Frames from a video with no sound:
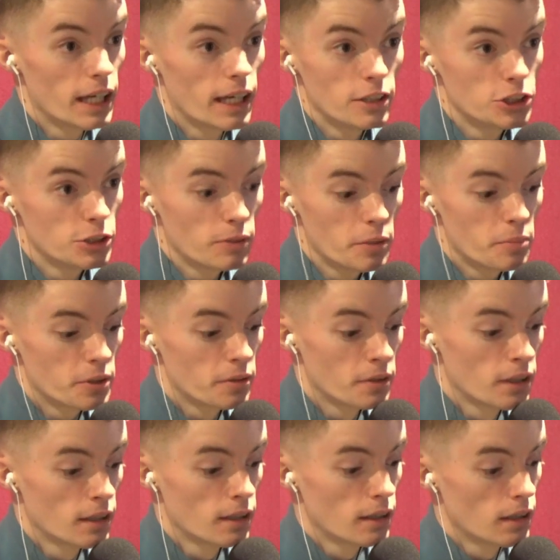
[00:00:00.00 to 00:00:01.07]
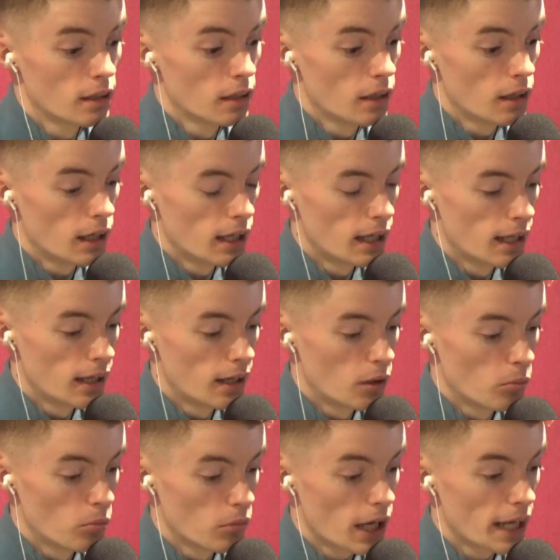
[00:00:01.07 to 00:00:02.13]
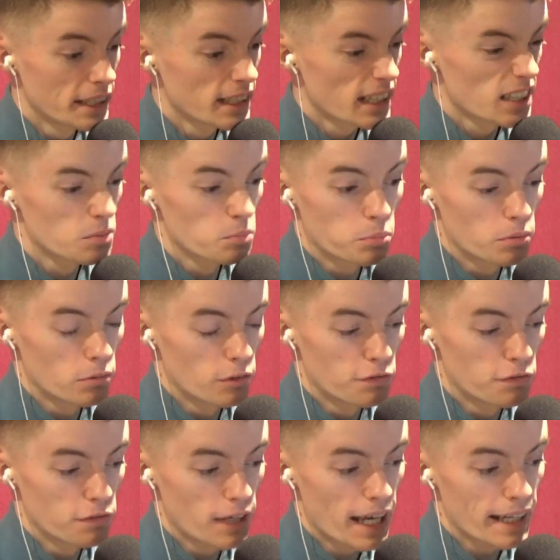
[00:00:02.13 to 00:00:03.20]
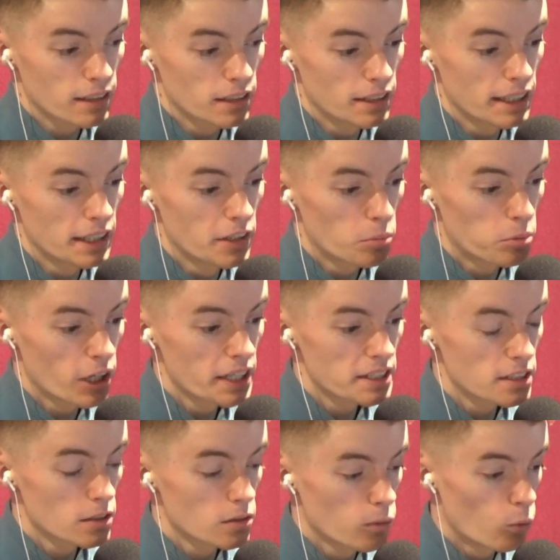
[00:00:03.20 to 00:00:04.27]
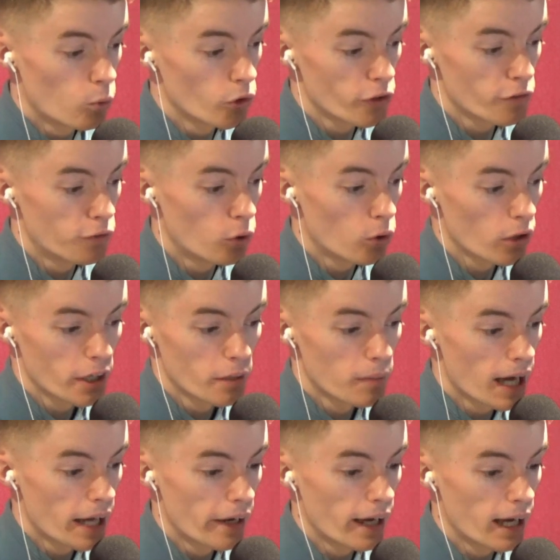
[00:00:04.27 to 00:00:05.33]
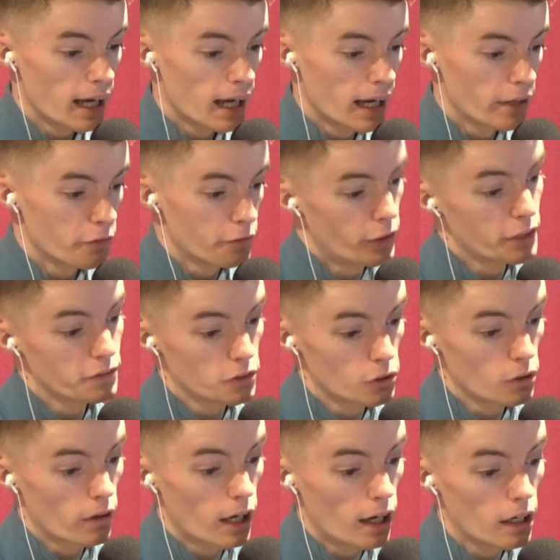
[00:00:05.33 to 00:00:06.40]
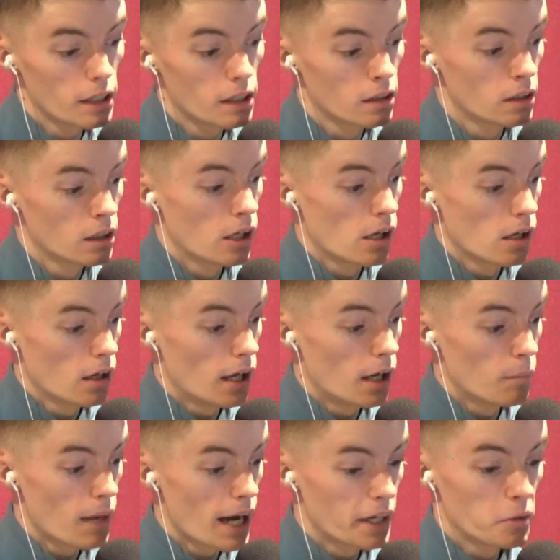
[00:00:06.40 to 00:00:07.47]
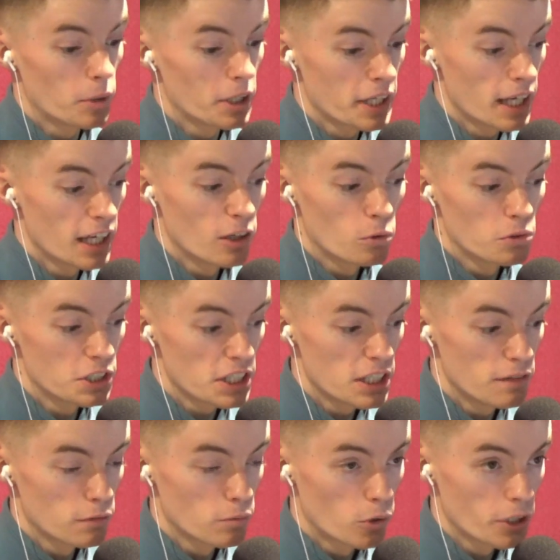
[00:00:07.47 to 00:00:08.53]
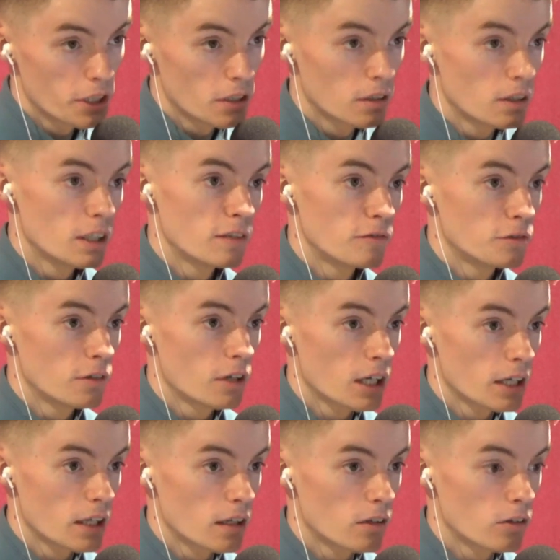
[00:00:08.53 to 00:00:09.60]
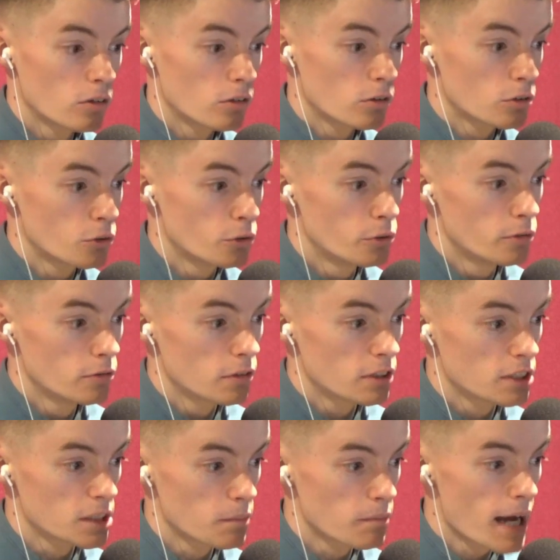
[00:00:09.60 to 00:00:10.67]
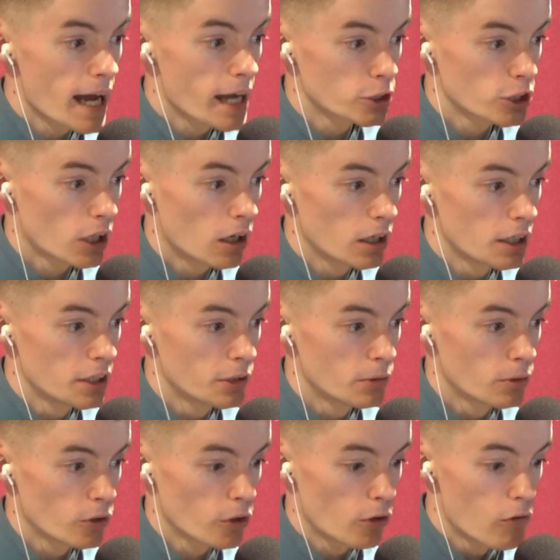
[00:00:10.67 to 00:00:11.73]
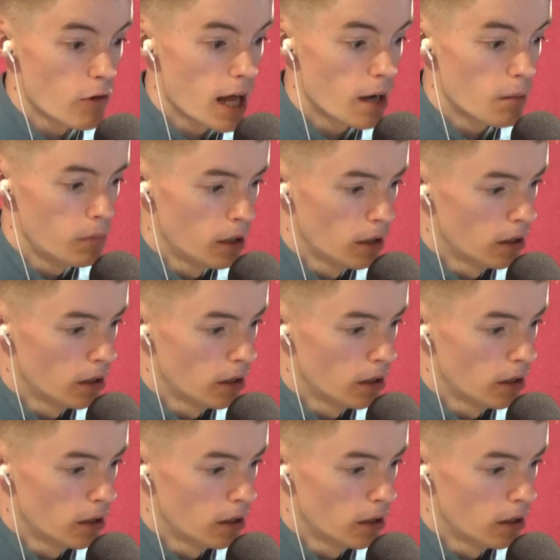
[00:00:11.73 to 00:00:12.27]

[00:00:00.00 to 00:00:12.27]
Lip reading: She might be. I think that's reflected in the prices: 1-4 on Amanda and 5-2 on Holly. Amanda by KO is even money if you like her to smash Holly into another realm.